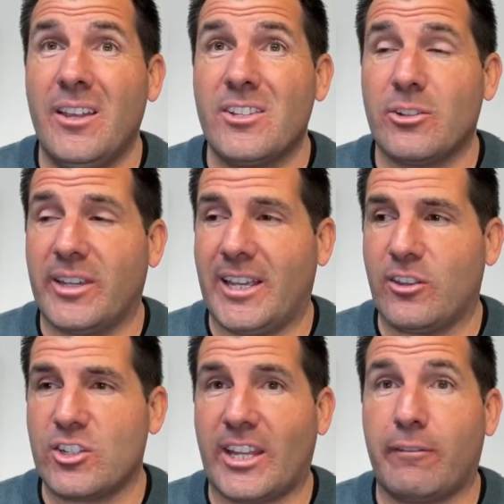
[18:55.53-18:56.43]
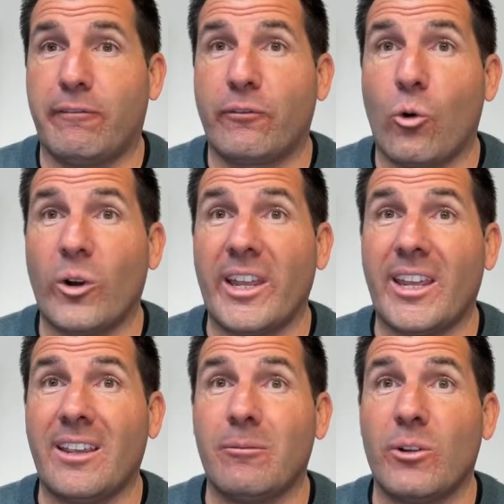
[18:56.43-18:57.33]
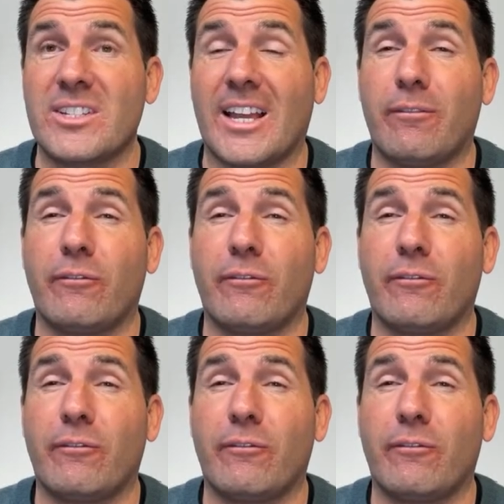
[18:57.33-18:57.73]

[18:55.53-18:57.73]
So again, there's like forty, what is that,